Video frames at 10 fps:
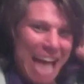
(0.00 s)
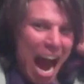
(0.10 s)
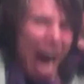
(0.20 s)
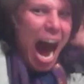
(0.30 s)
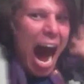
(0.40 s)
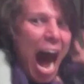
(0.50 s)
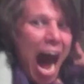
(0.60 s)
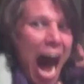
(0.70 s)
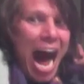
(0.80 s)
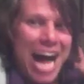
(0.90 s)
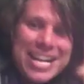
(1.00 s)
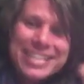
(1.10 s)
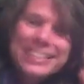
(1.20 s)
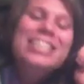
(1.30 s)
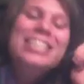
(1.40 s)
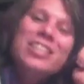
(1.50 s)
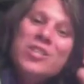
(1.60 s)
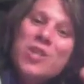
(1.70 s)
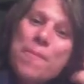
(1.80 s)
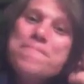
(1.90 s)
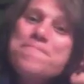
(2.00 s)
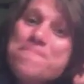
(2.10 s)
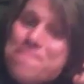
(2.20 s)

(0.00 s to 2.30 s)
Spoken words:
aha, you know,